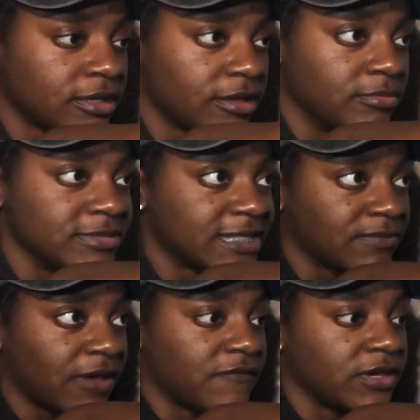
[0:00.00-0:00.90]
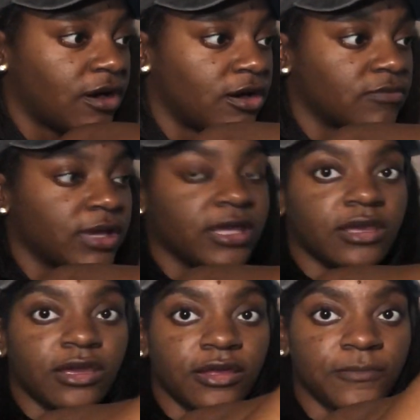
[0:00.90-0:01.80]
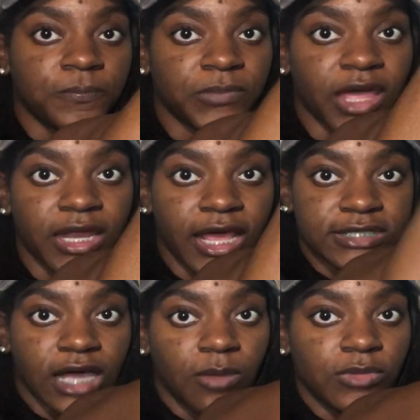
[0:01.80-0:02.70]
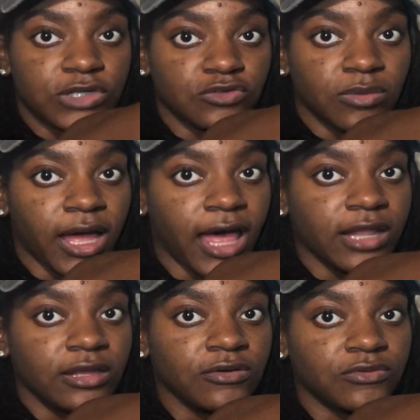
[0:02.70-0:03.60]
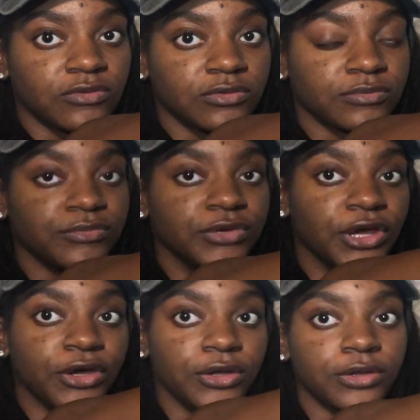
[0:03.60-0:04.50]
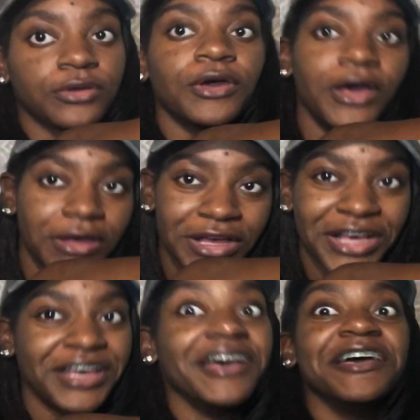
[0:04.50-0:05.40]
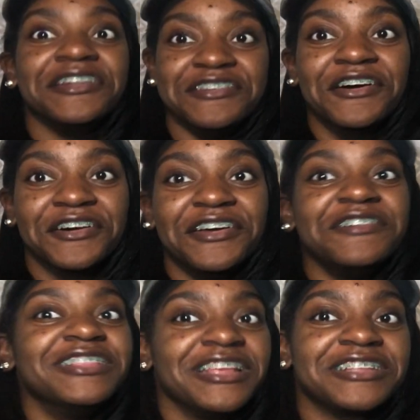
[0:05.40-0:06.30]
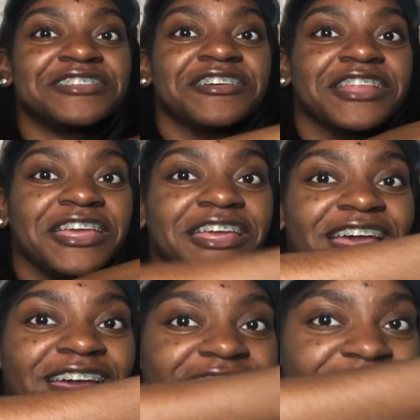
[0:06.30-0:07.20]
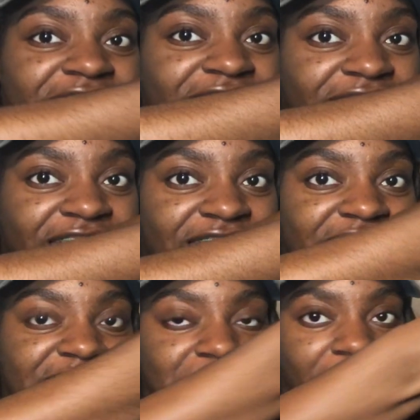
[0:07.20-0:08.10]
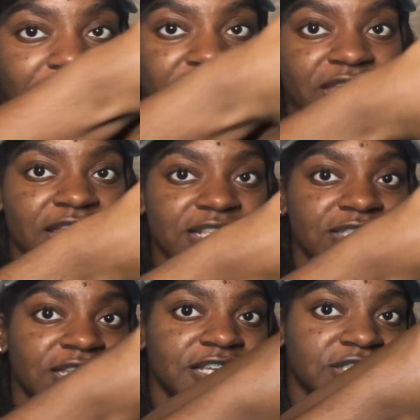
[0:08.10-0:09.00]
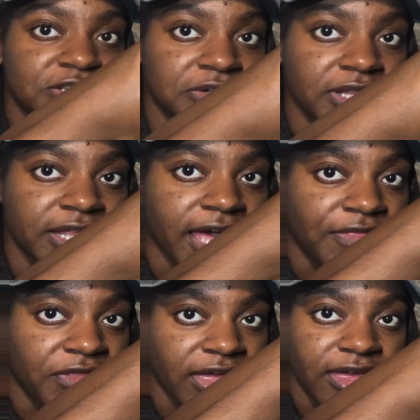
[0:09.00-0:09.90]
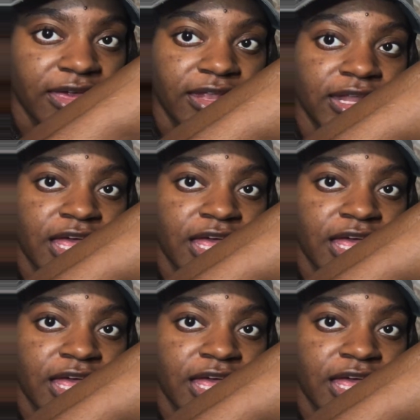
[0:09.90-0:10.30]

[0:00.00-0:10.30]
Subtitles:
I'm gonna stick my feet all the way in, and that's how much room I got left. None. None. Literally none. My feet is literally at the end.